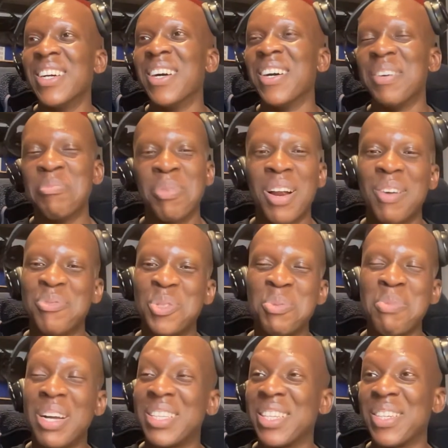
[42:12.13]
Bro, you
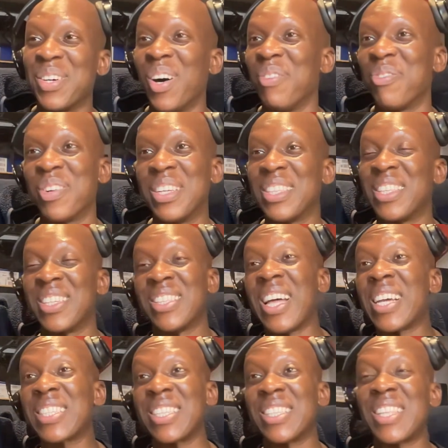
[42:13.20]
man didn't offer anything.
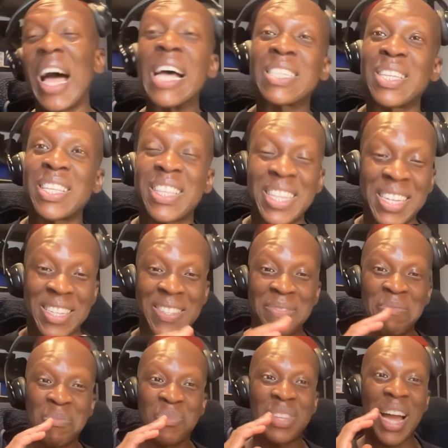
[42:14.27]
That's the thing.
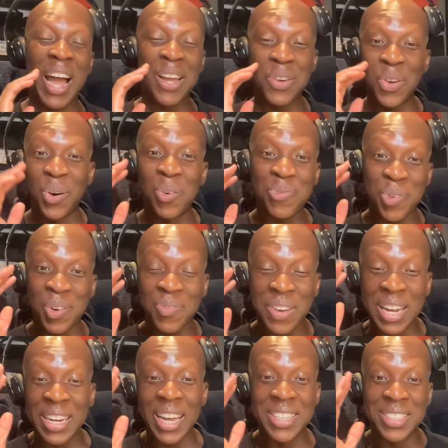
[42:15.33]
I know for a
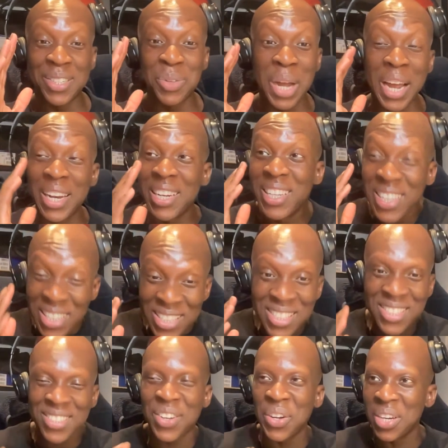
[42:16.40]
fact Nigeria at
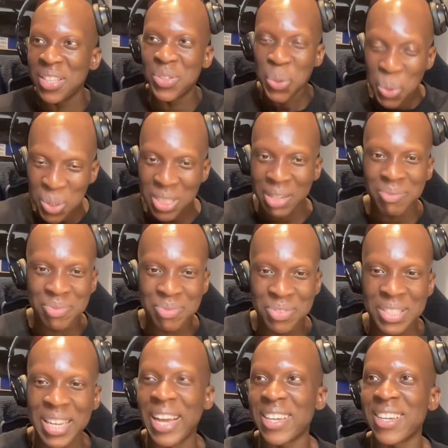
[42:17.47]
least gonna do
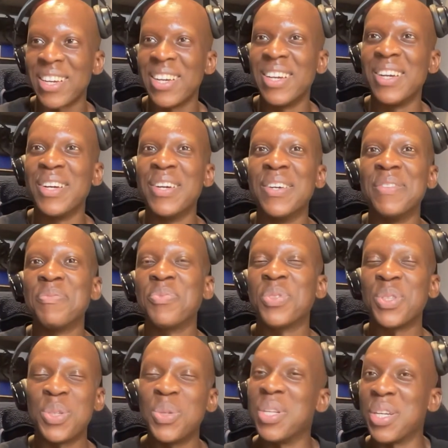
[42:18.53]
something. Like
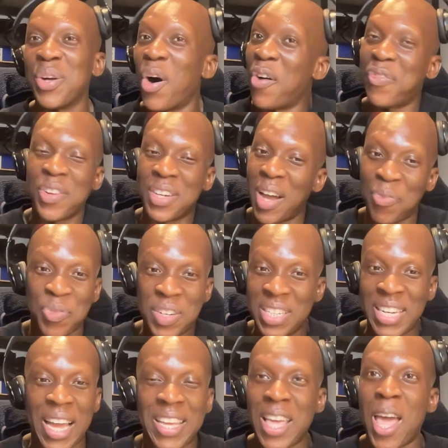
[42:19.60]
you didn't offer nothing
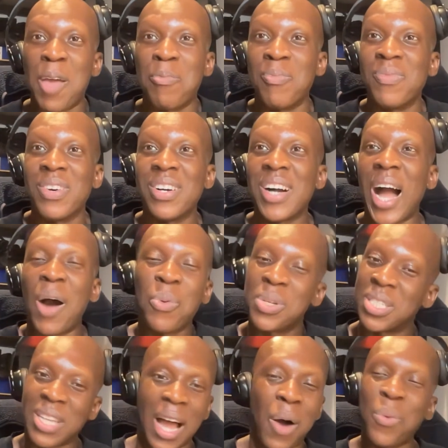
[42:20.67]
in that game. I
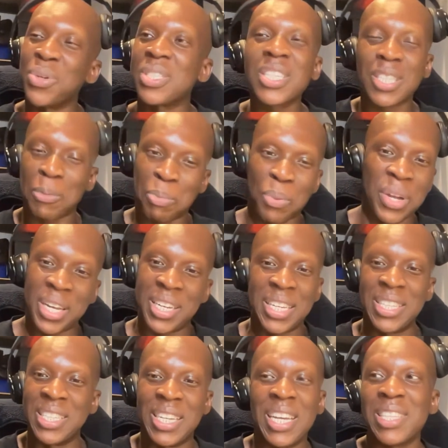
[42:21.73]
was disappointed
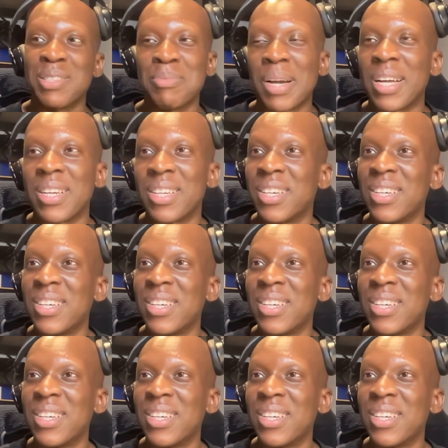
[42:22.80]
in the end, man.